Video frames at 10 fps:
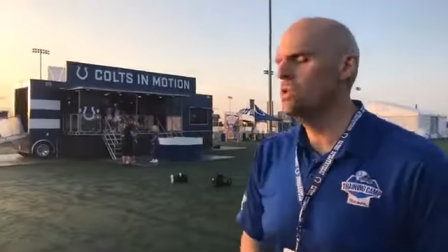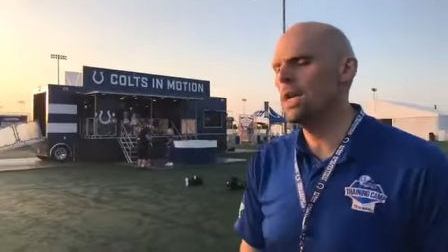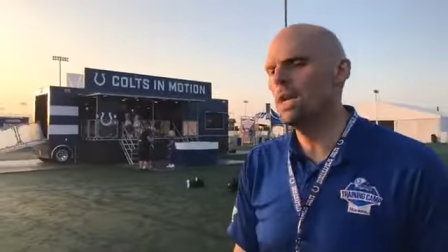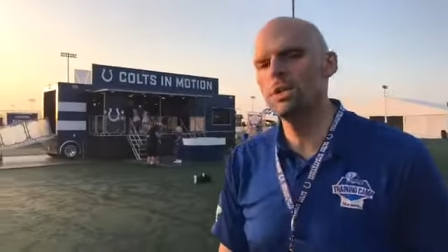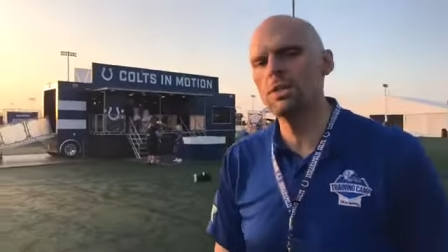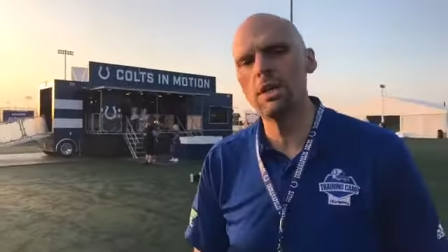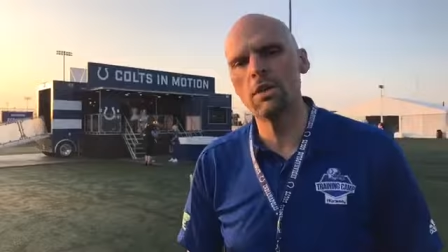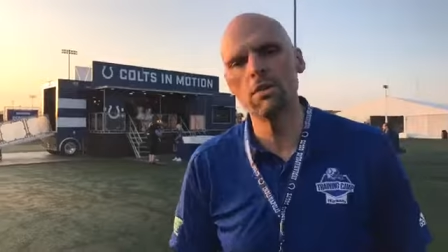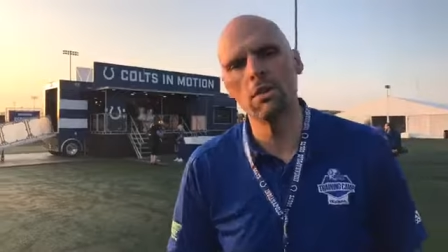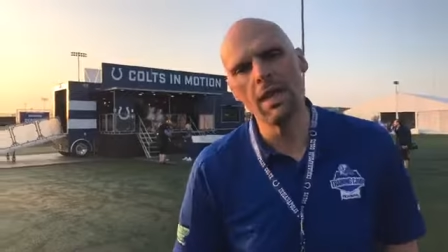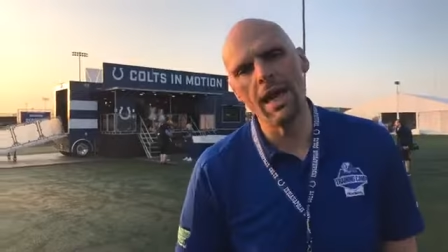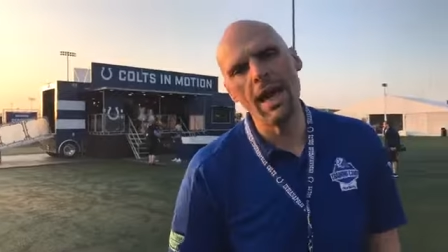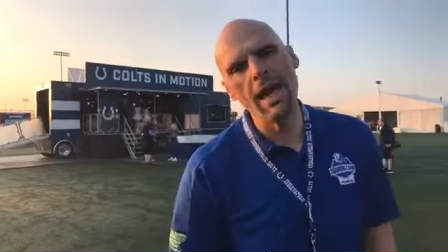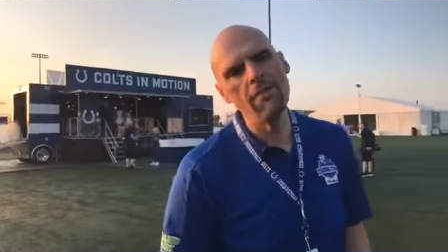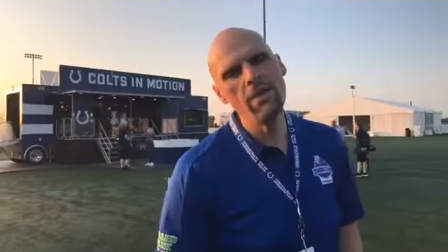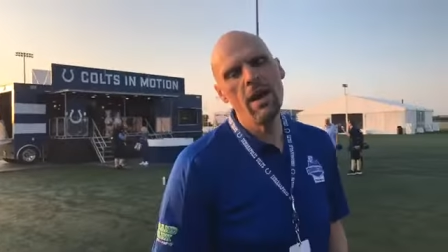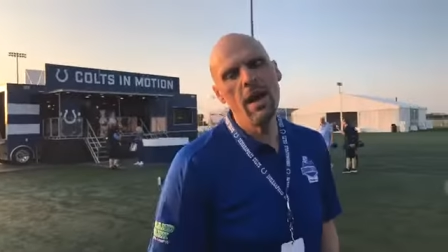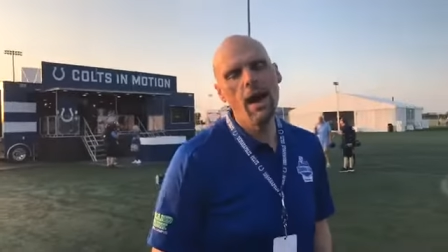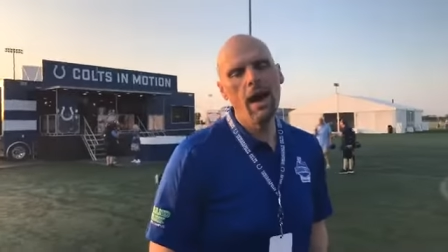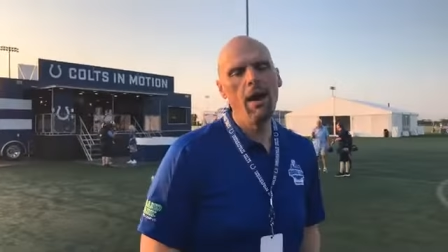stations here doing live
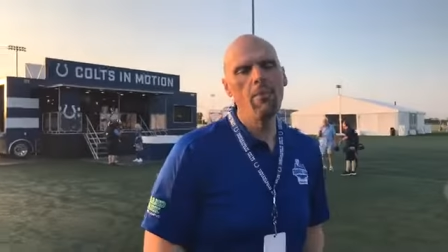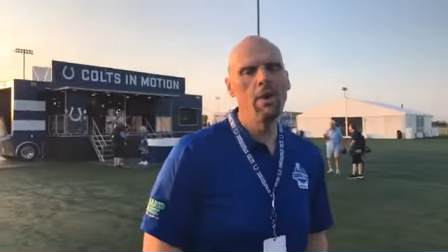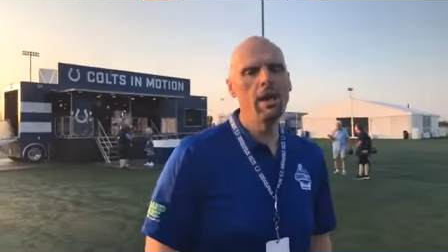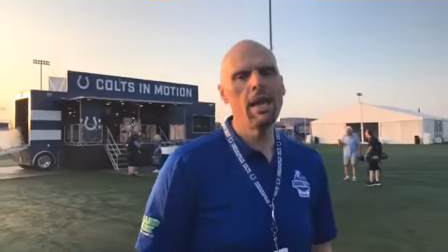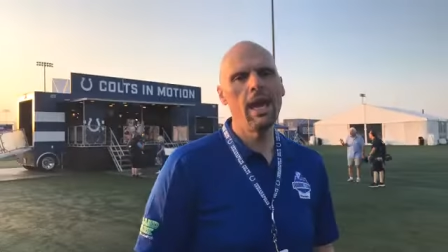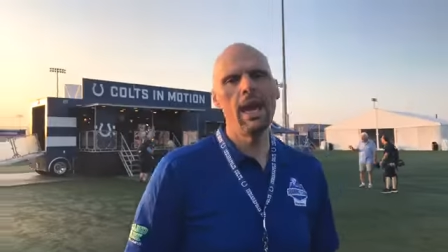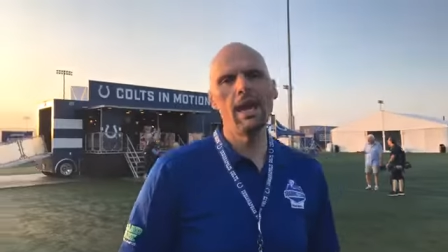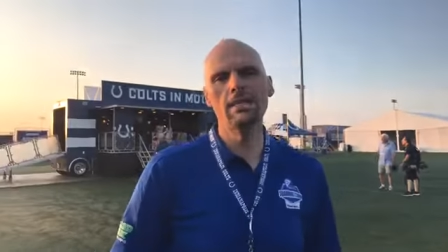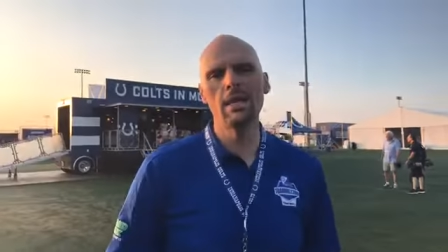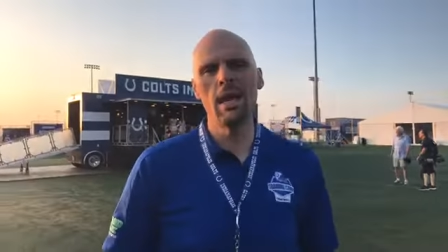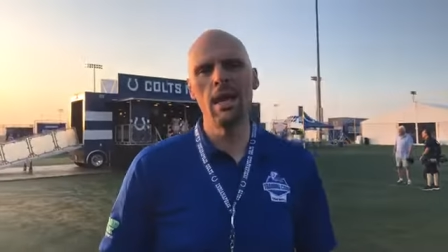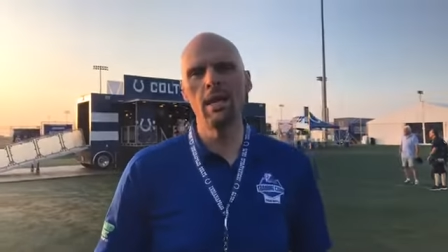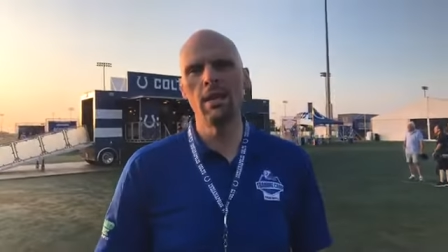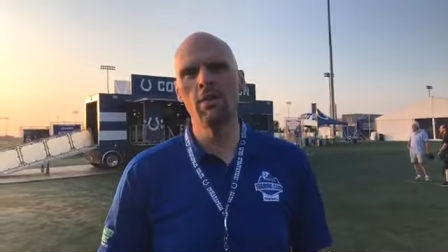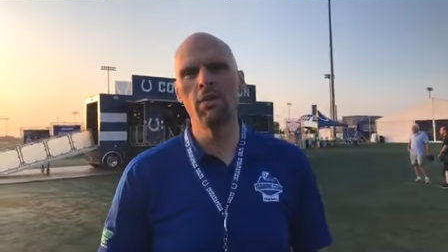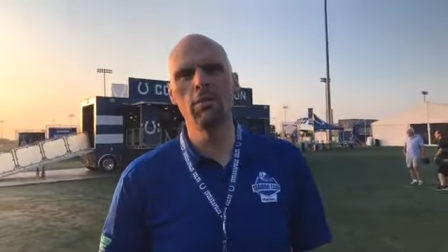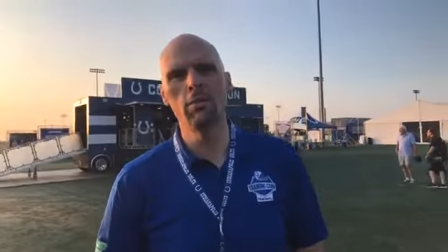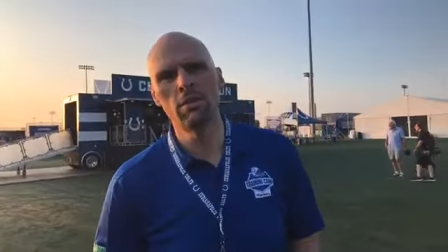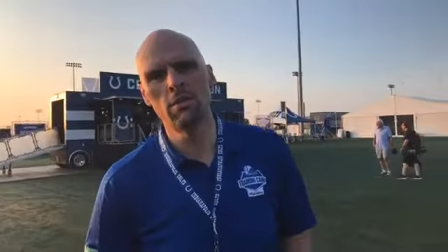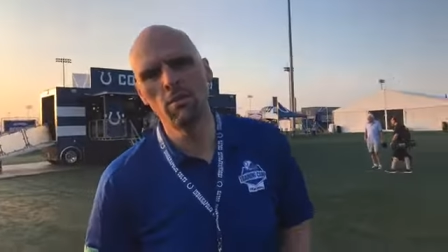uh, broadcast and they're doing
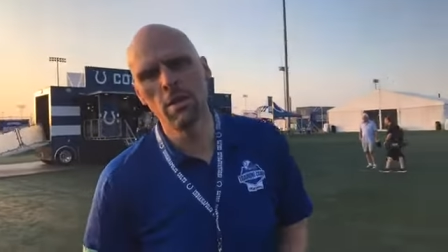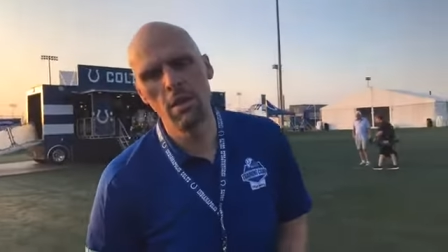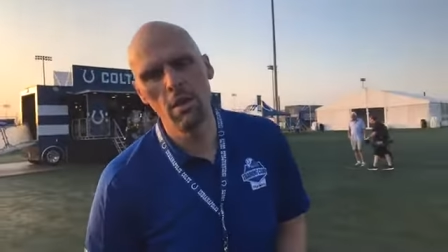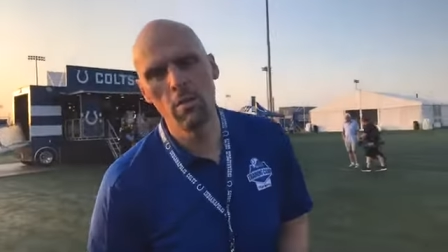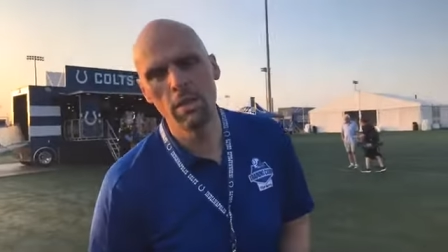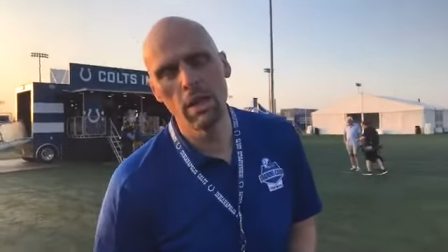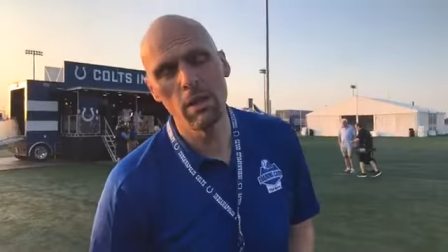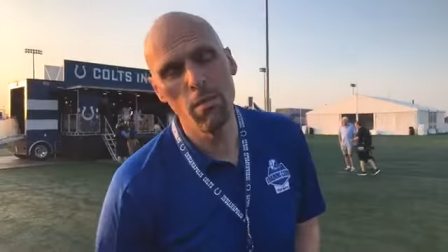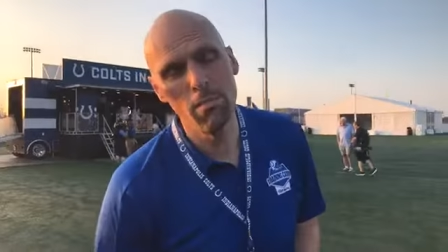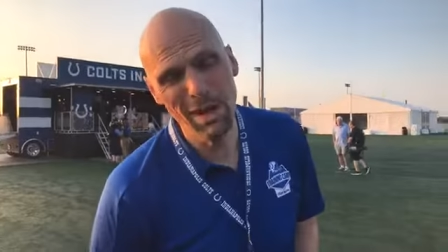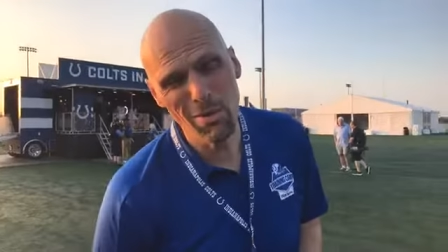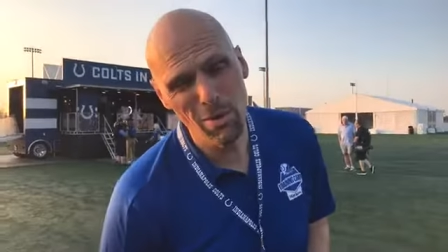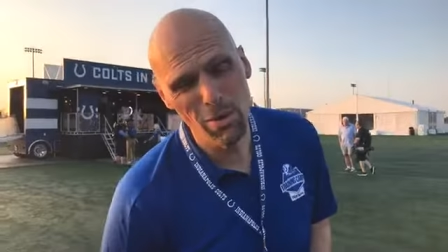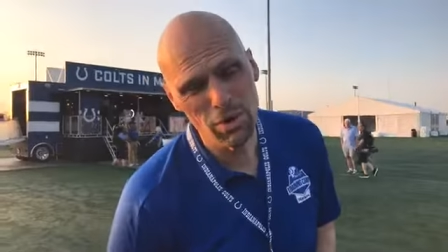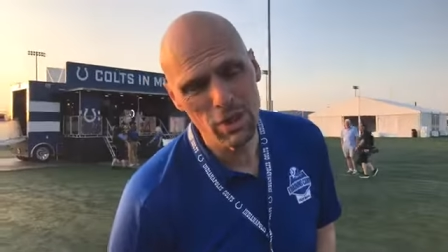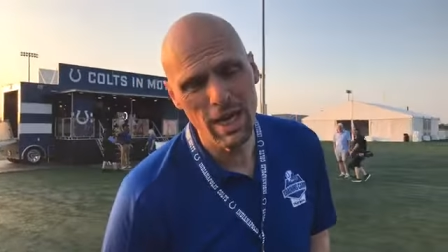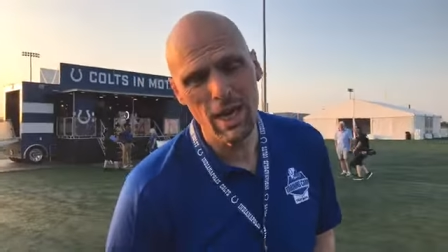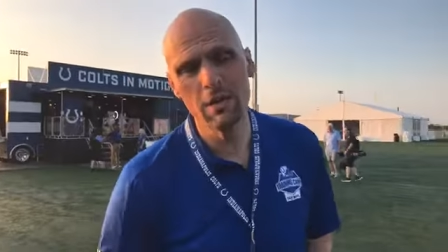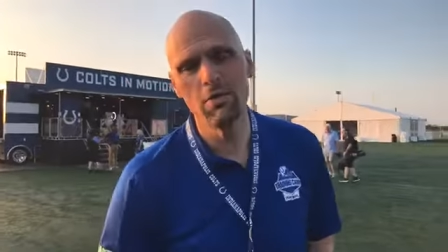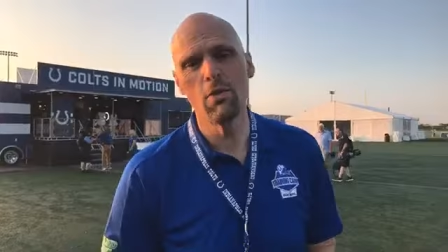some of their what they call b-roll
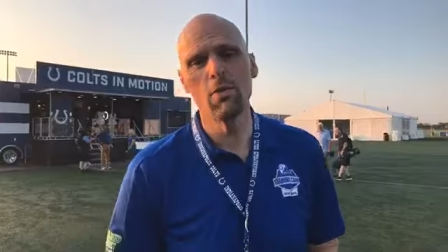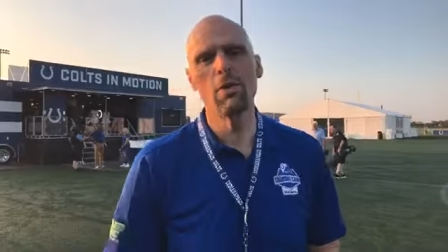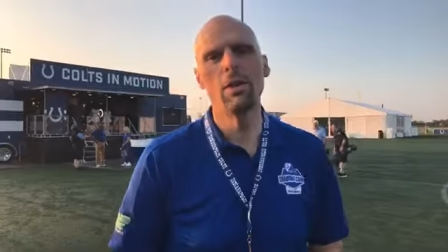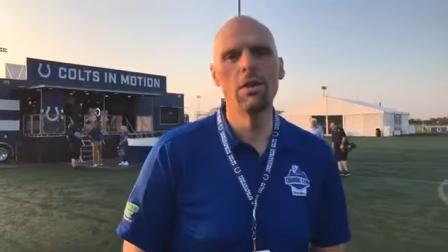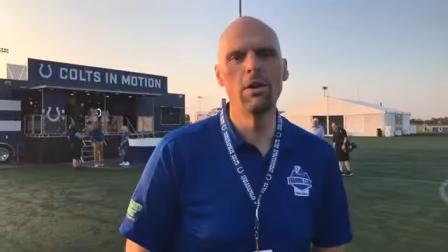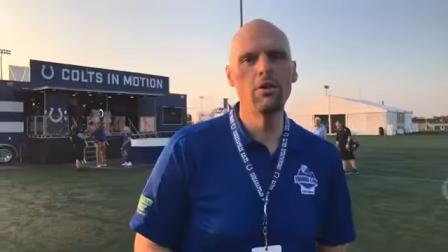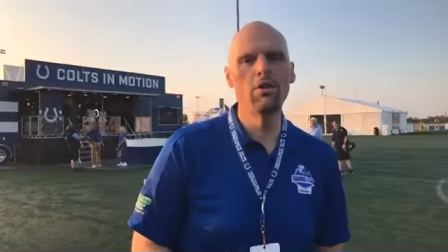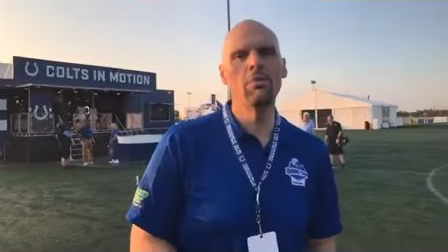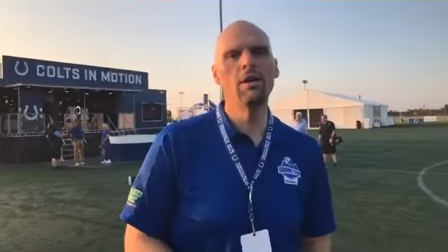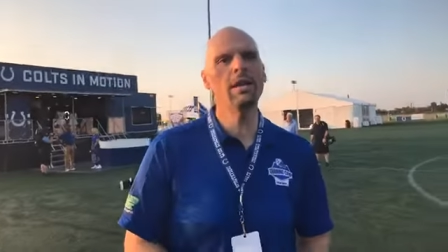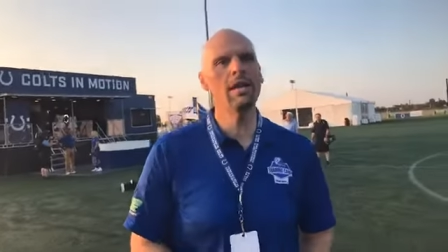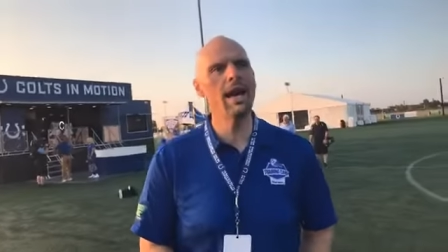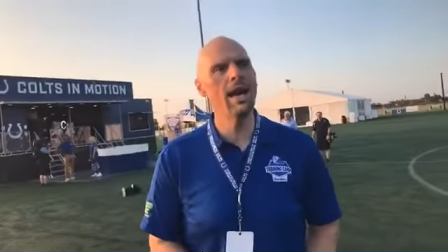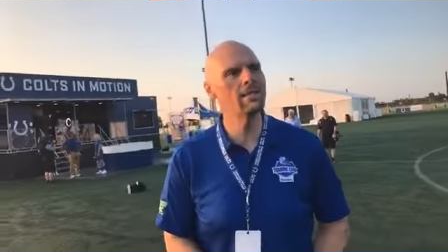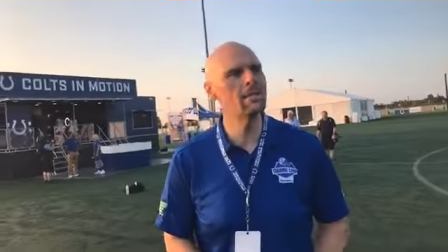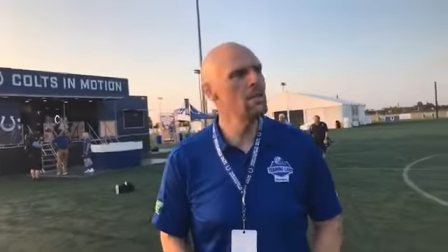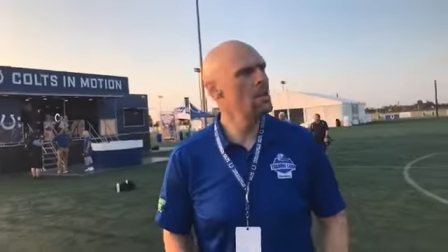shots for their noon broadcast